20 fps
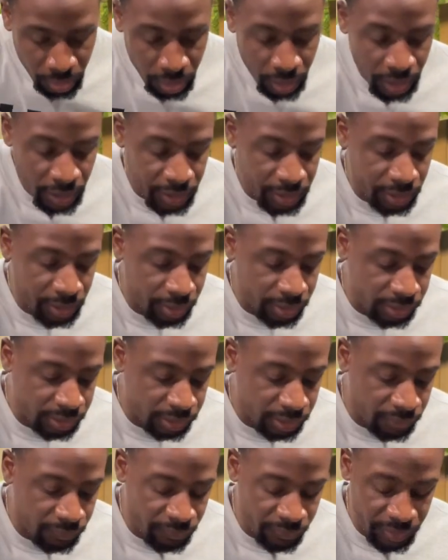And you know, it's
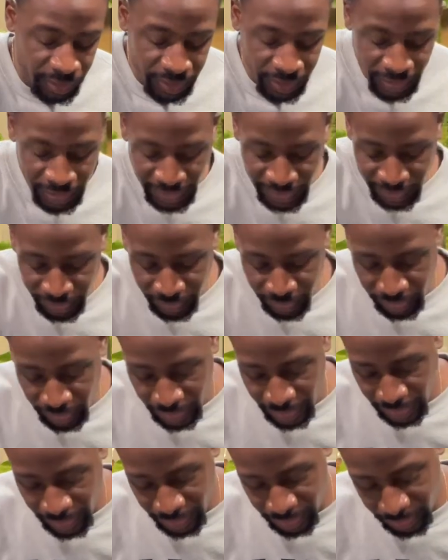so funny,
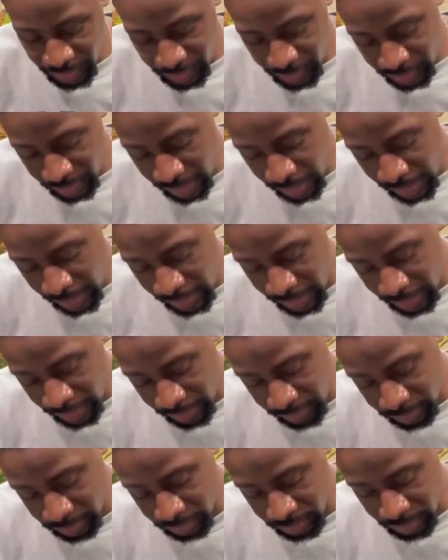I
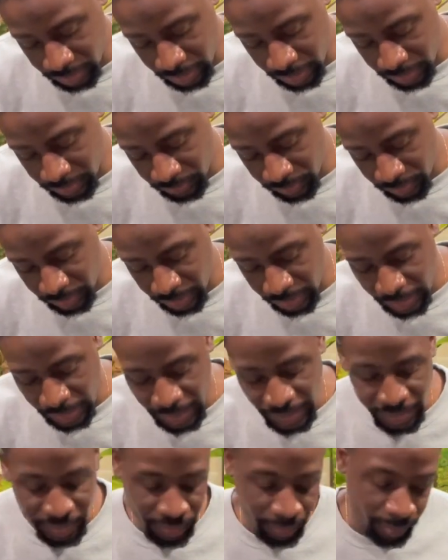had just
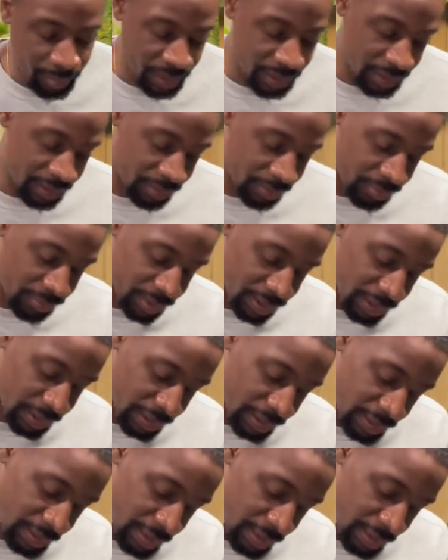forgotten about it, really,